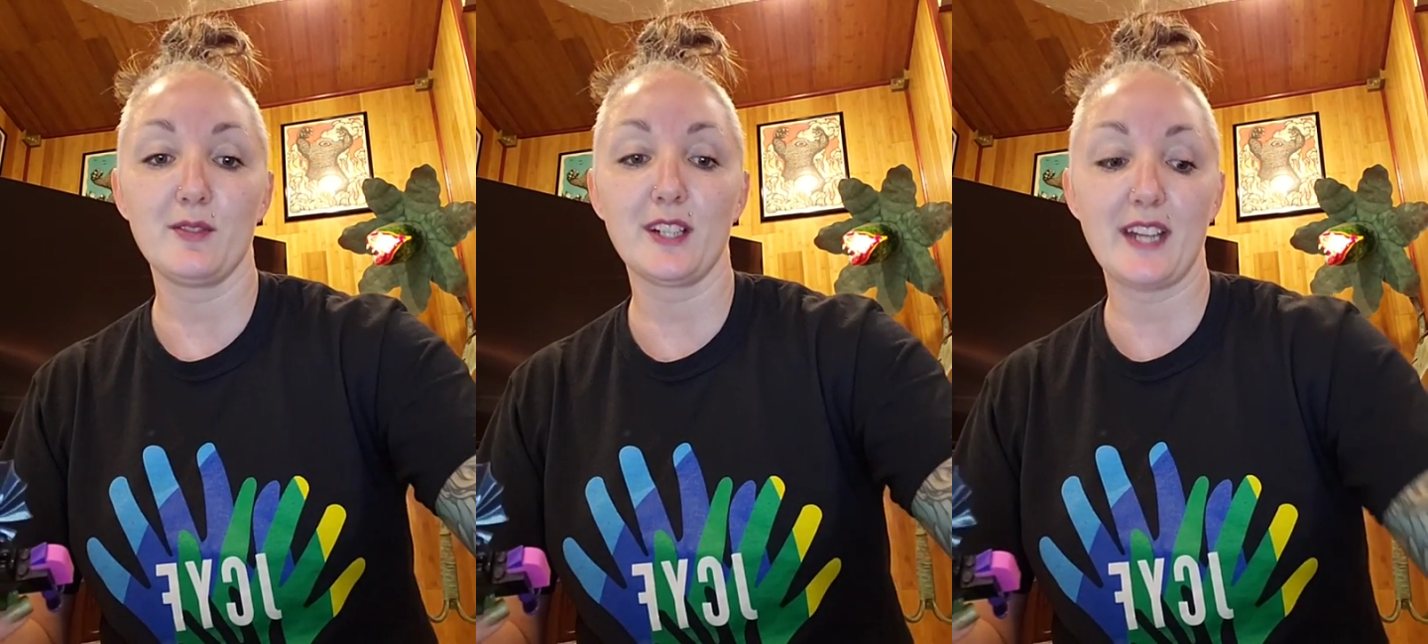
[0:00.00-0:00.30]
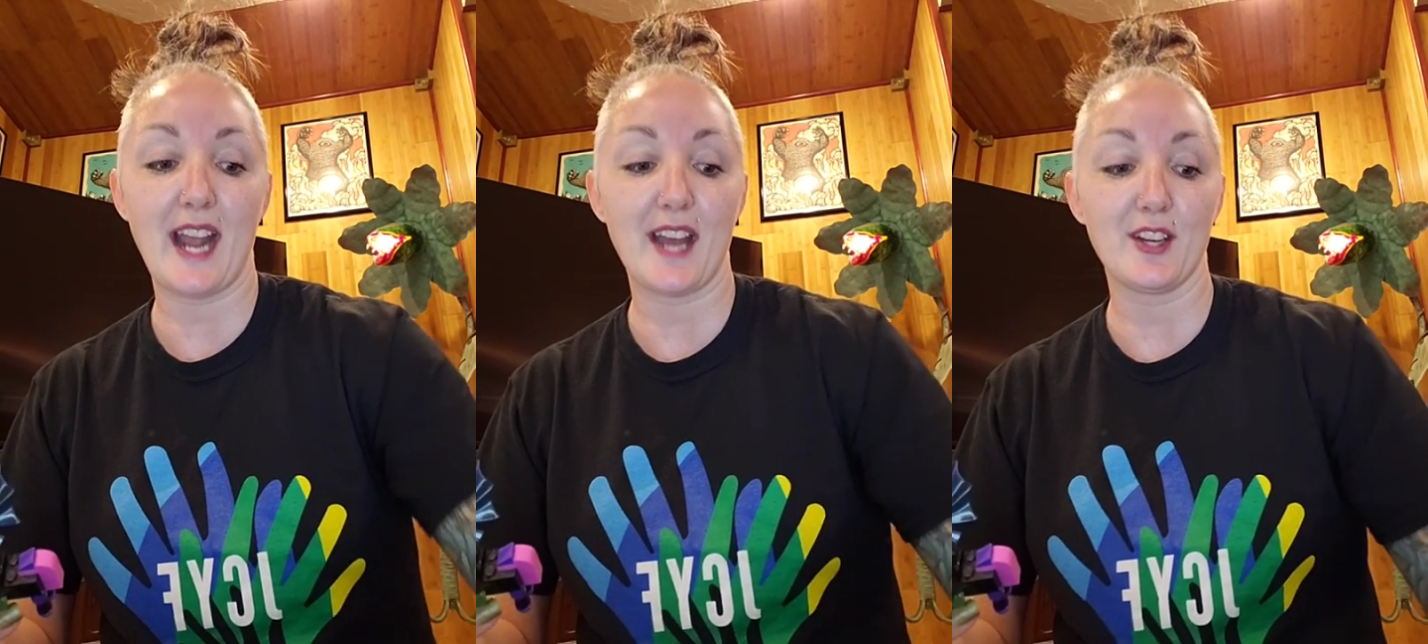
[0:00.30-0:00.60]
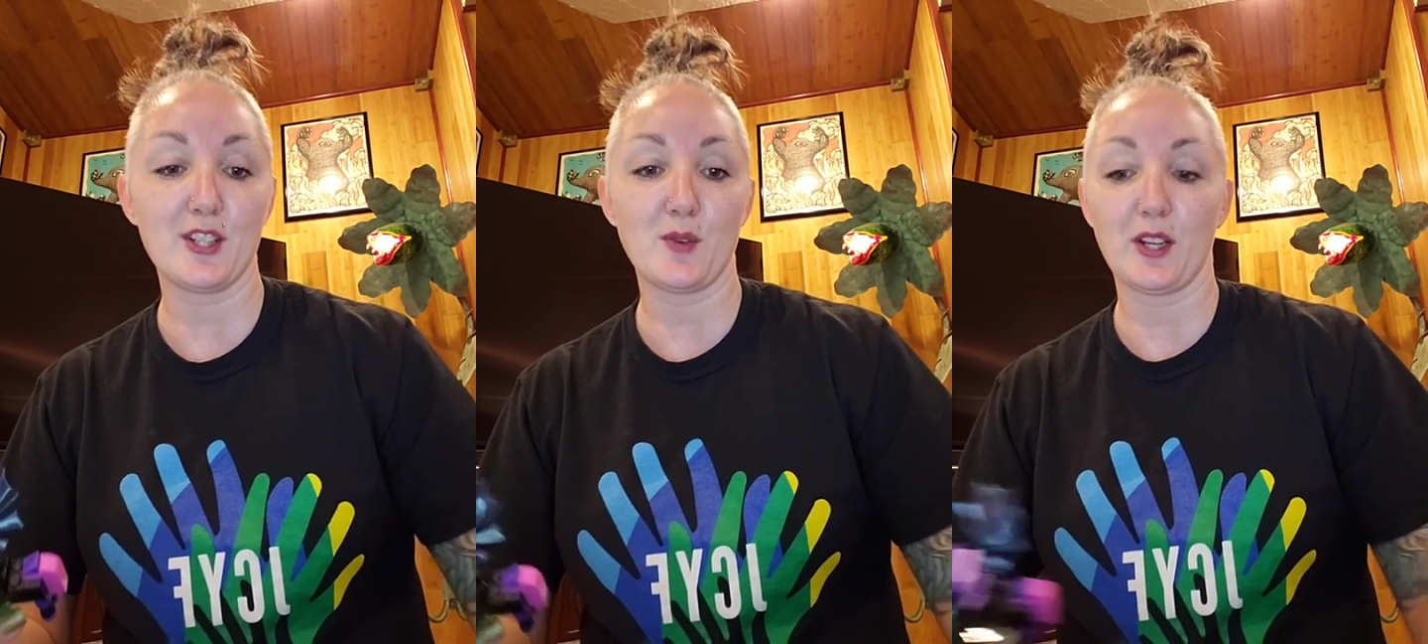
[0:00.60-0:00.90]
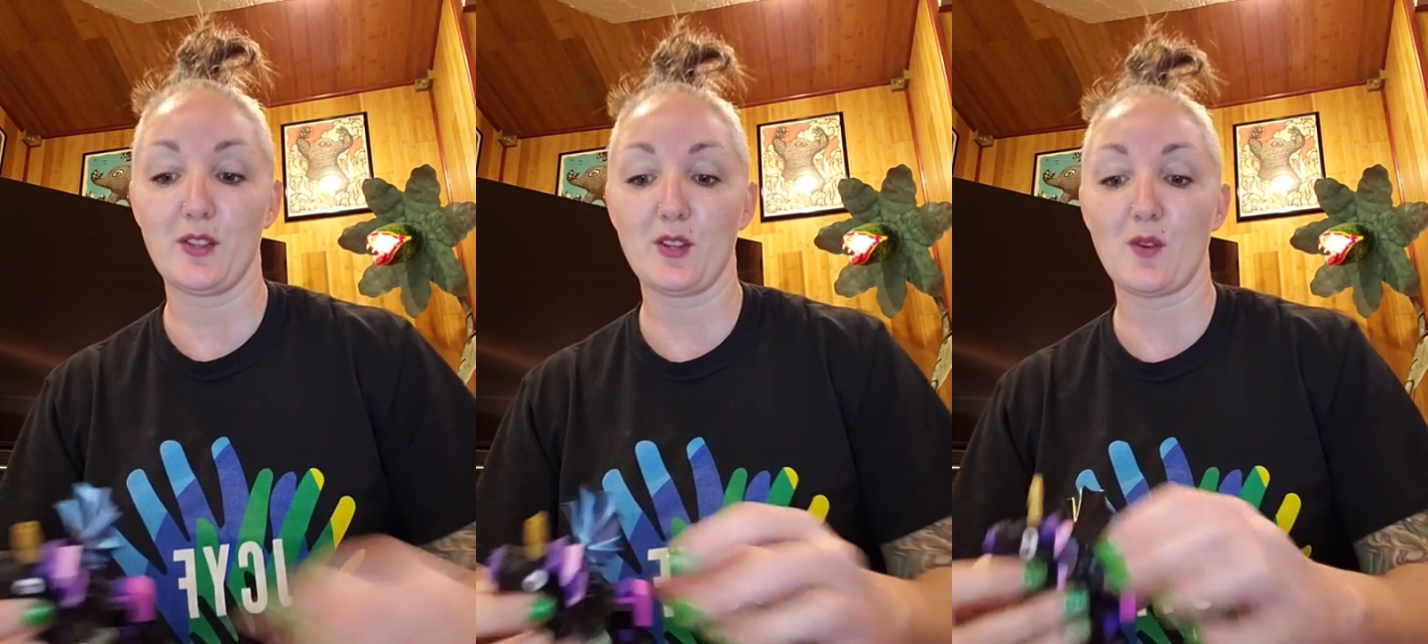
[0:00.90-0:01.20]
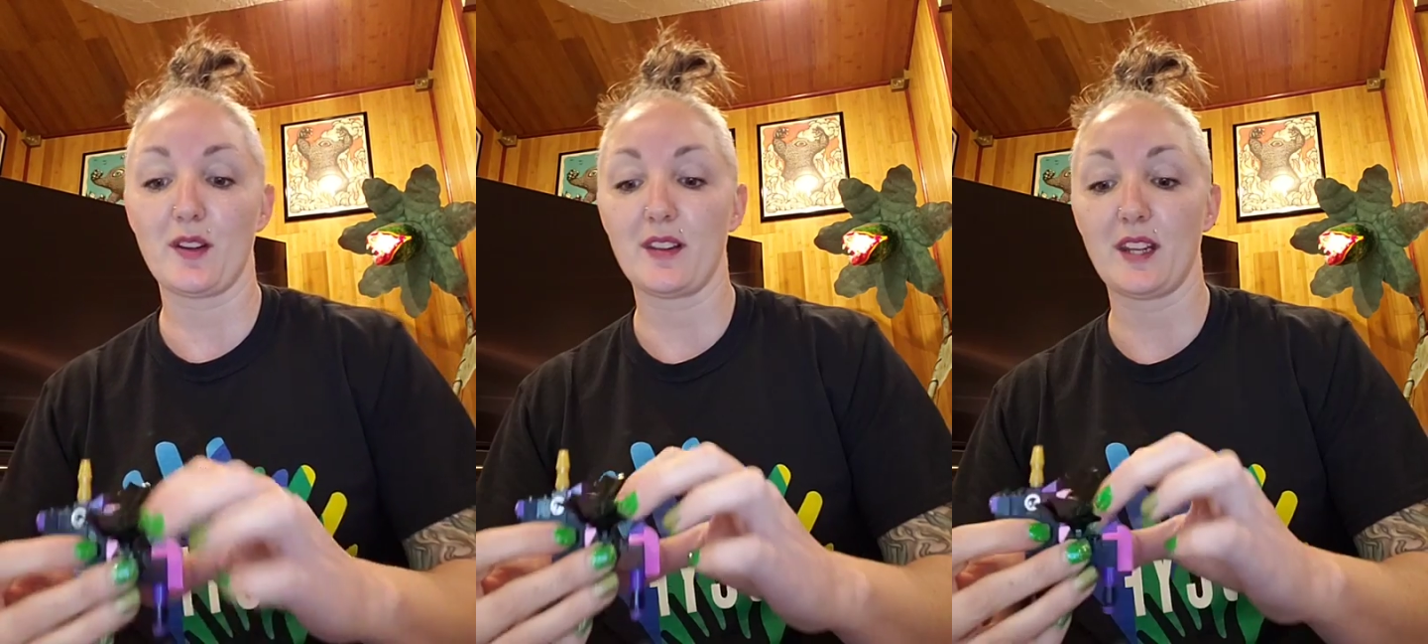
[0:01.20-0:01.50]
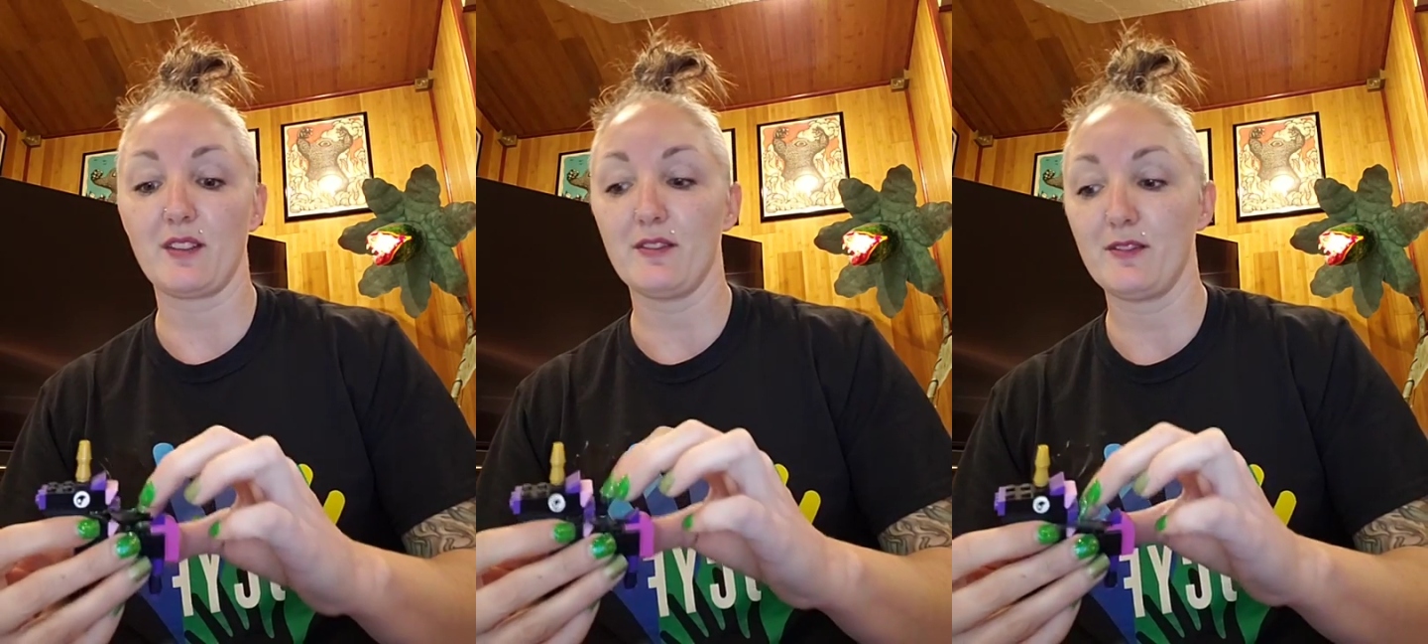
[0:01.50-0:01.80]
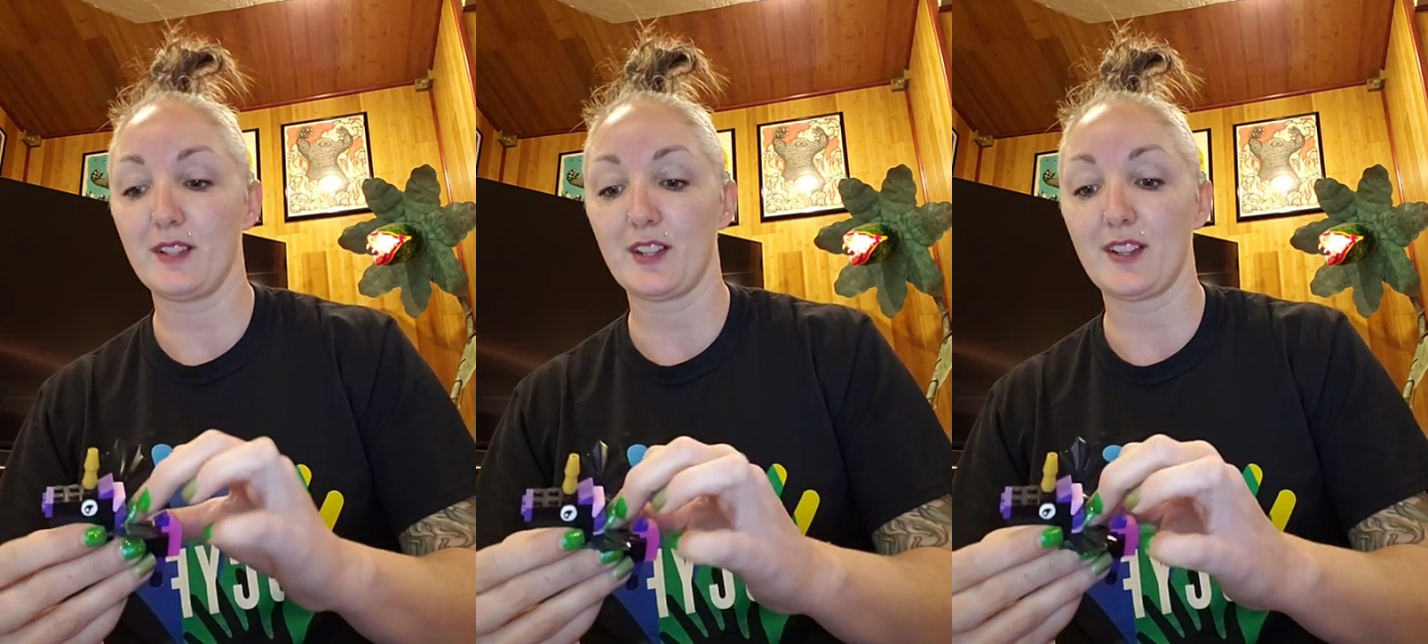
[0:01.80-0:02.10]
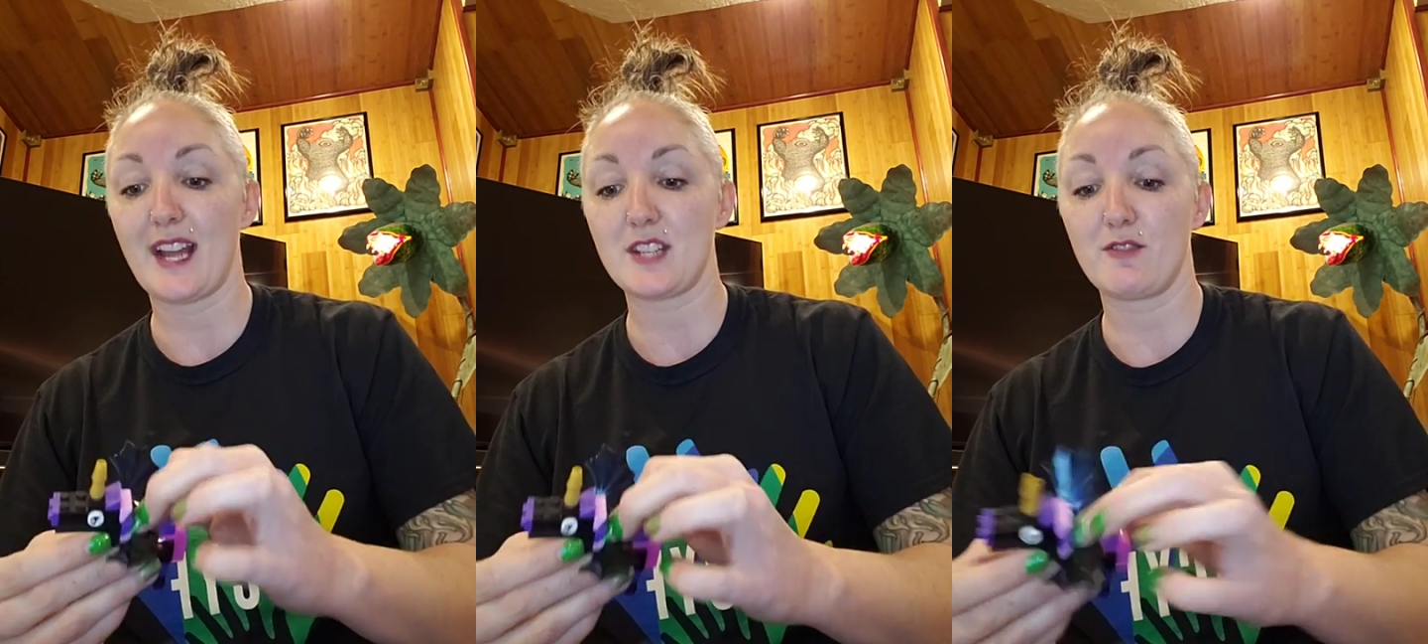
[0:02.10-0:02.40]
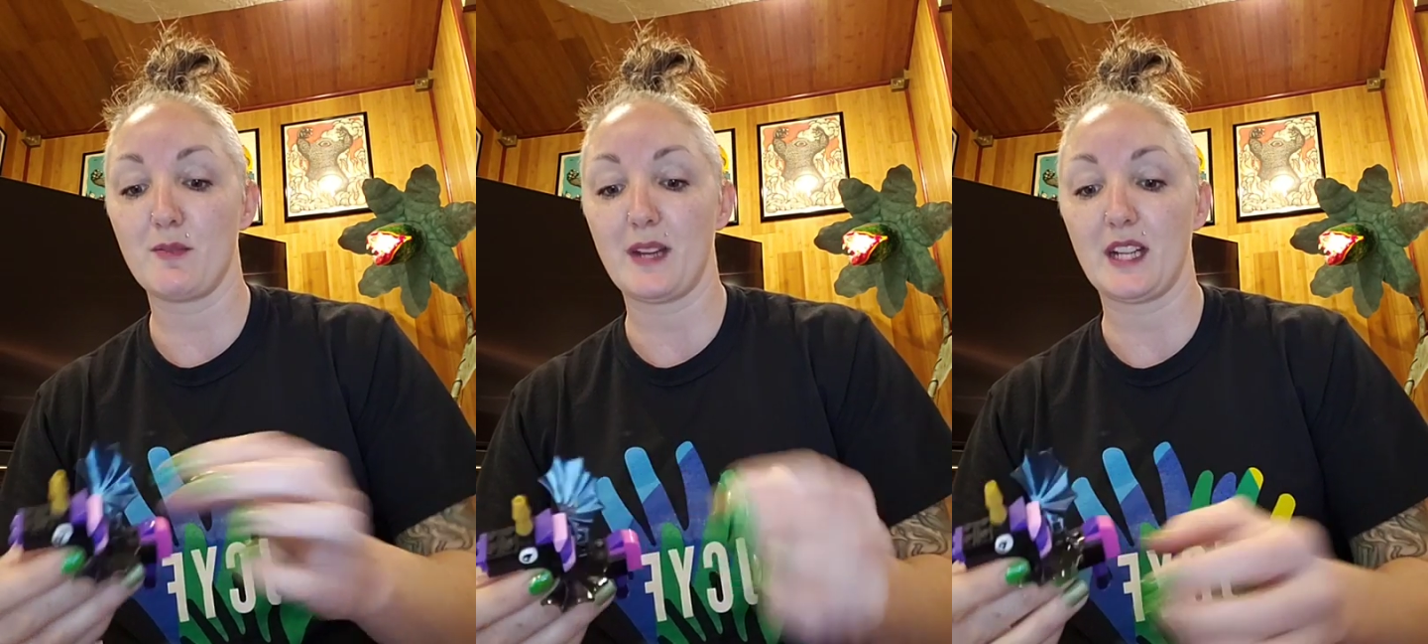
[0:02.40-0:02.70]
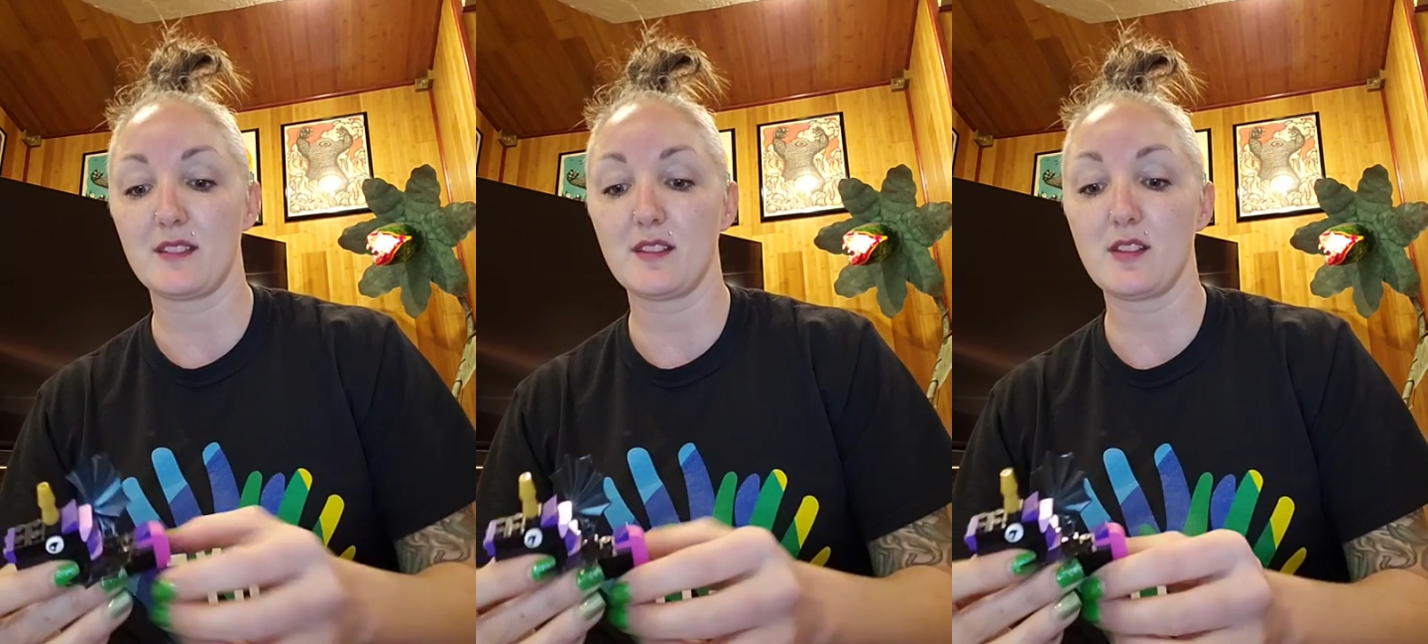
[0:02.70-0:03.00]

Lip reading: We're going to add on to our unicorn thing with our last few minutes.